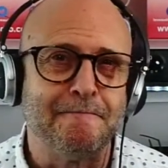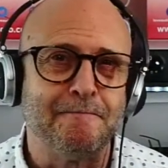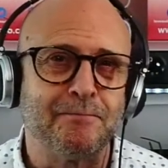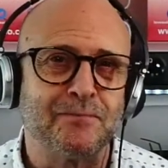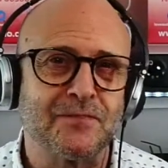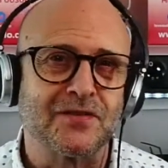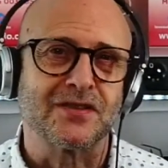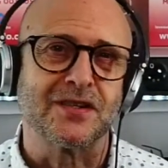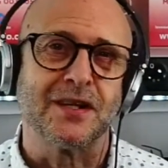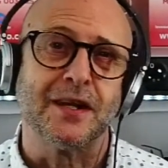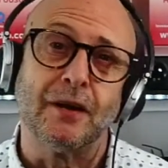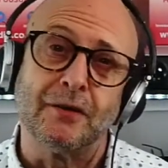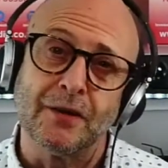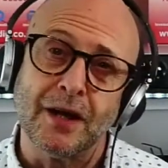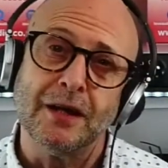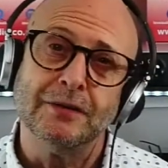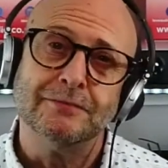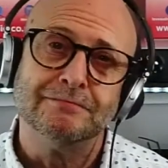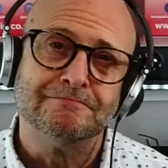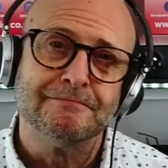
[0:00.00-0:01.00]

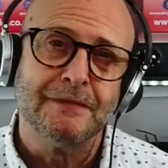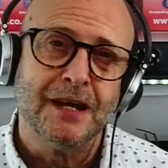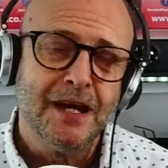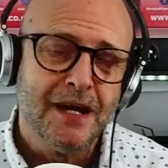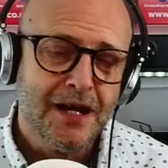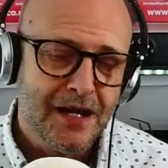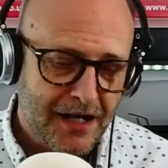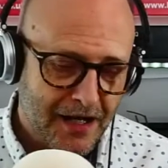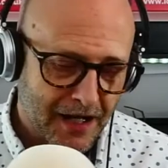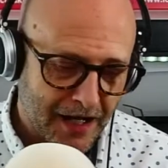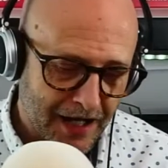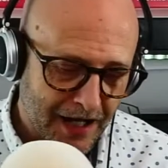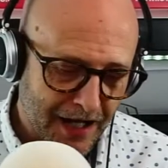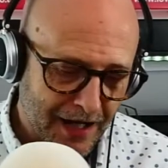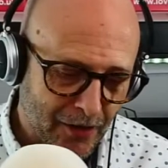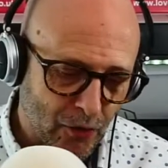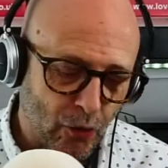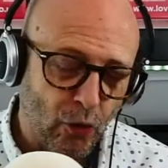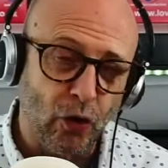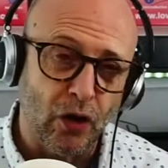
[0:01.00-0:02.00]
scenario,
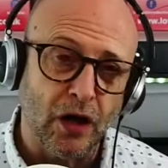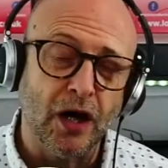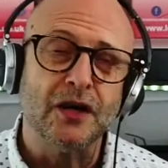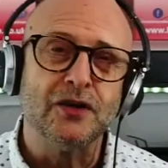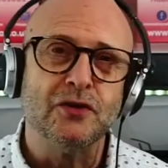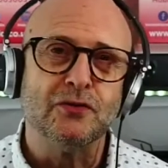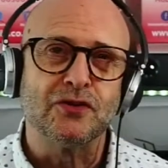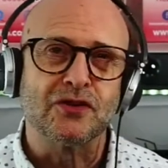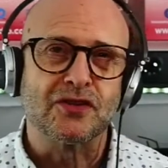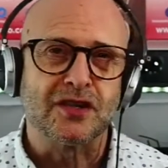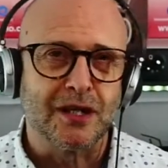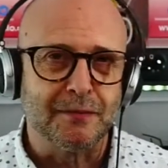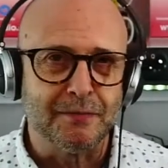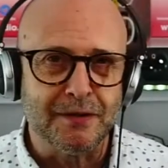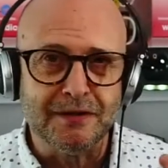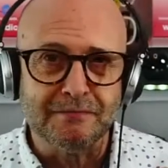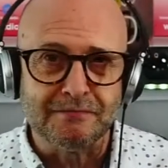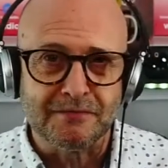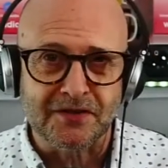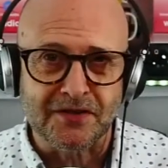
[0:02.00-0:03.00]
or are you just going to
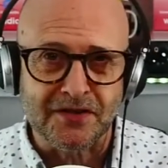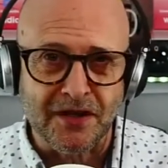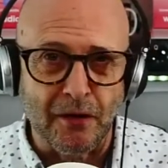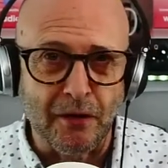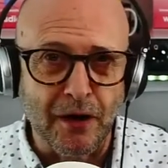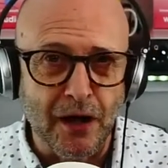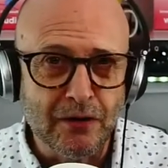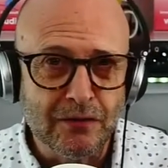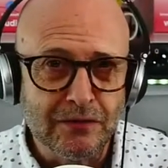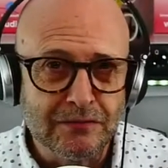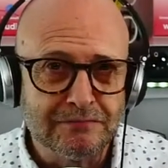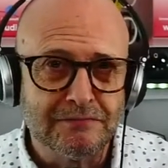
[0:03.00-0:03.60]
be solo?